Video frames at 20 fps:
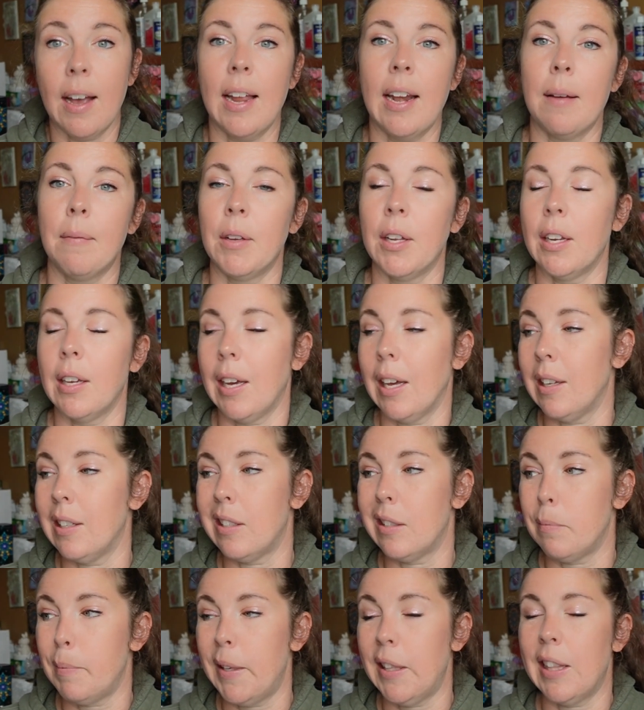And I'm going to kind of
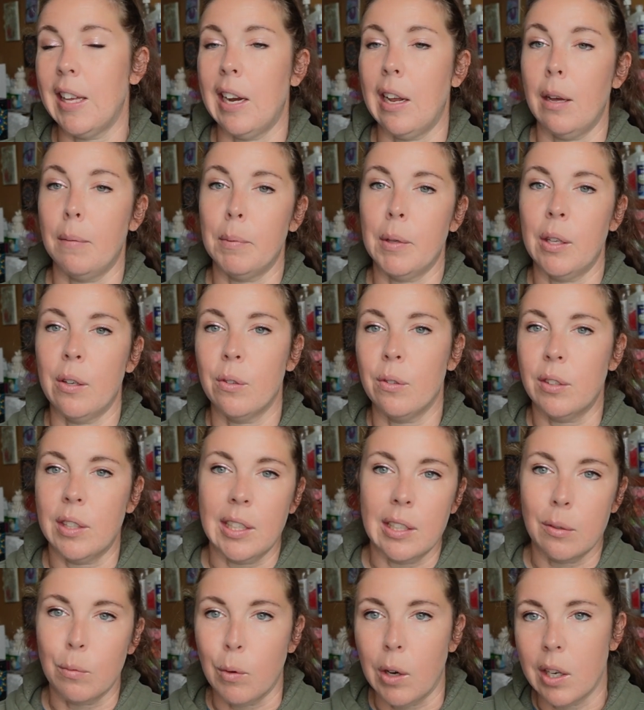speed that up. You don't
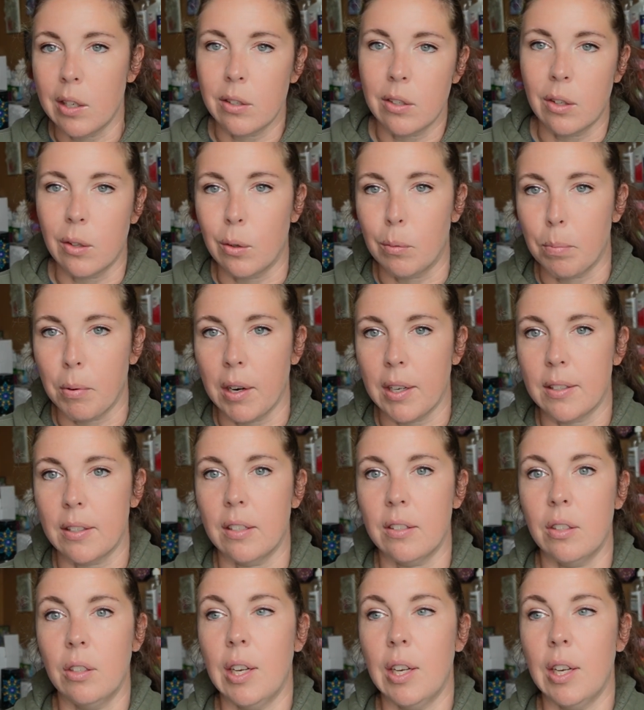need to watch the whole process.